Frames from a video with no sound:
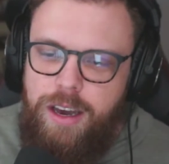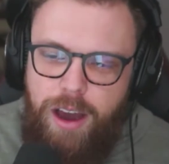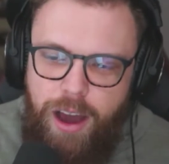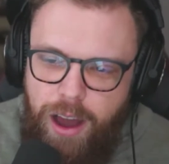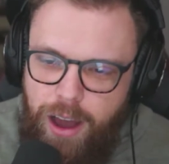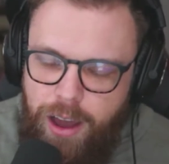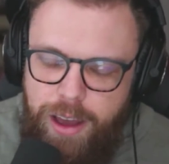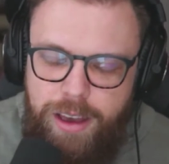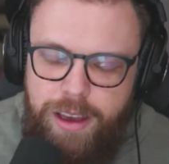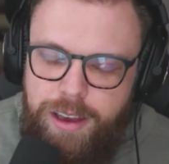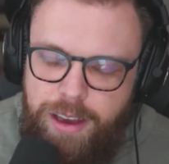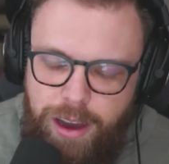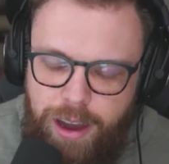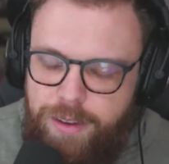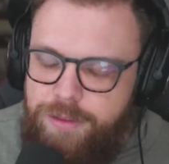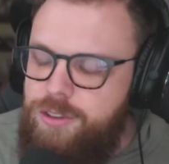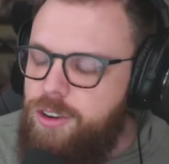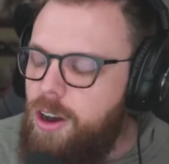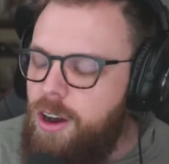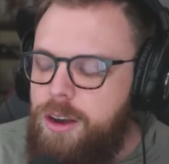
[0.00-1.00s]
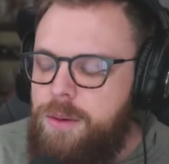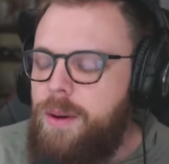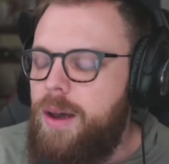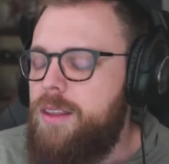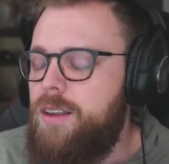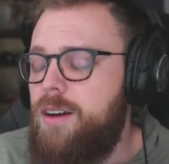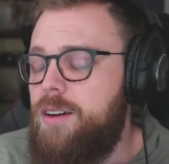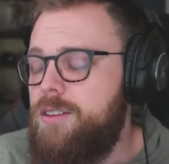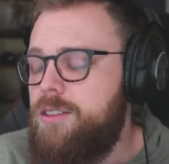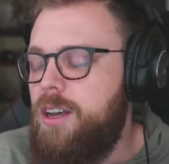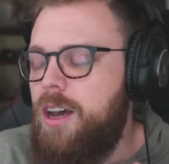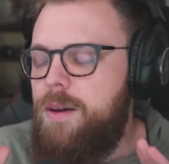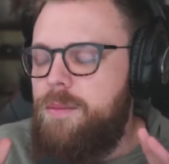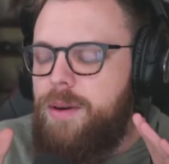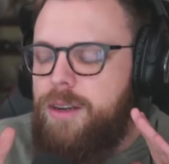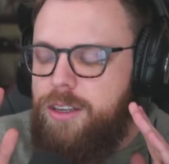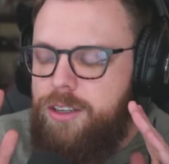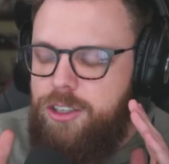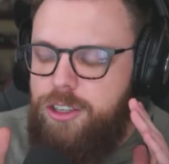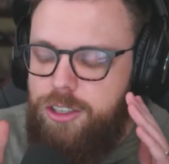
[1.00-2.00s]
I've talked about that all the time,
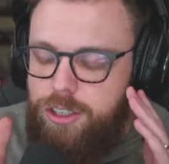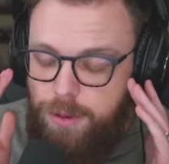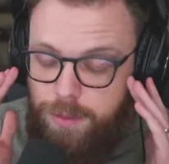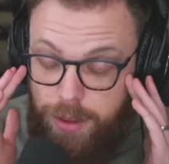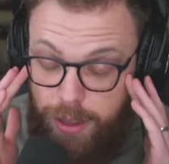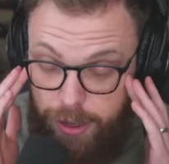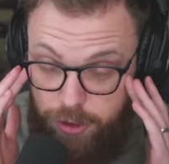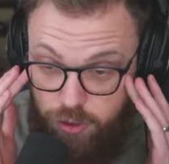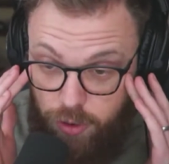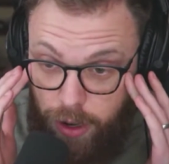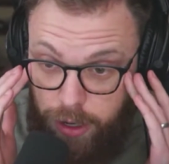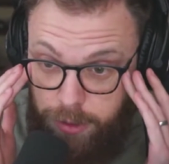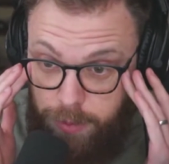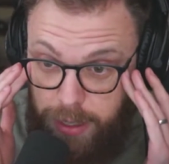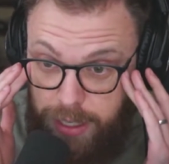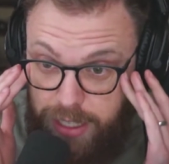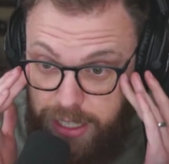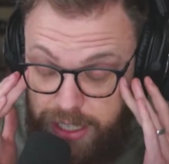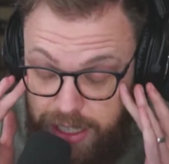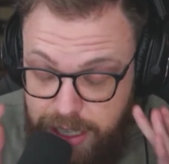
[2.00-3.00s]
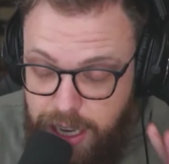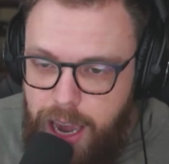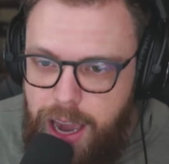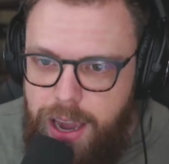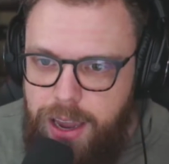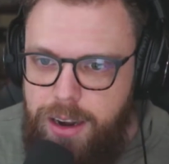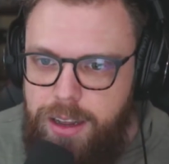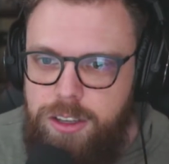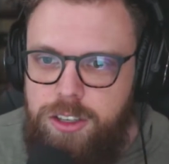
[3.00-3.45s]
but it's just something that drives me insane.